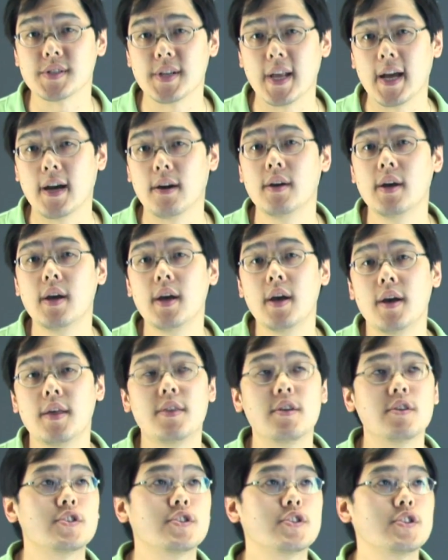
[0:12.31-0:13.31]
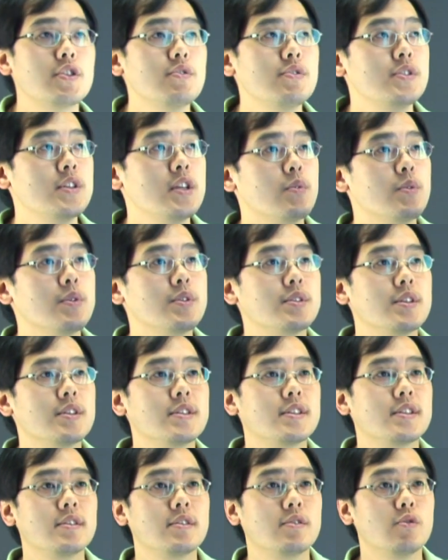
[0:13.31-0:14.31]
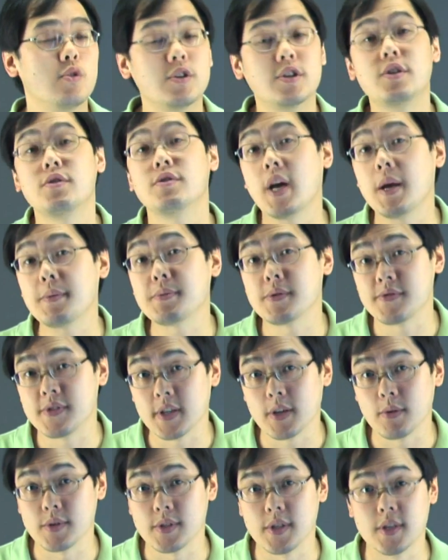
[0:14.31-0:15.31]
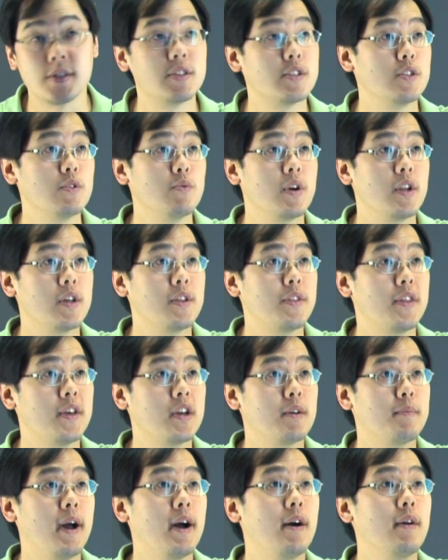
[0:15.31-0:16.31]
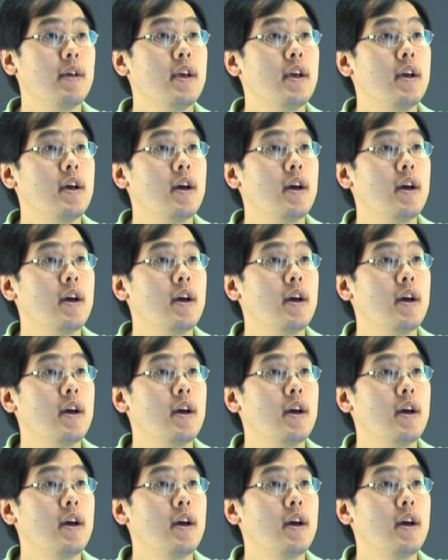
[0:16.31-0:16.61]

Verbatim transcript: Now, there's two sequences, or two types of sequences you want to think about.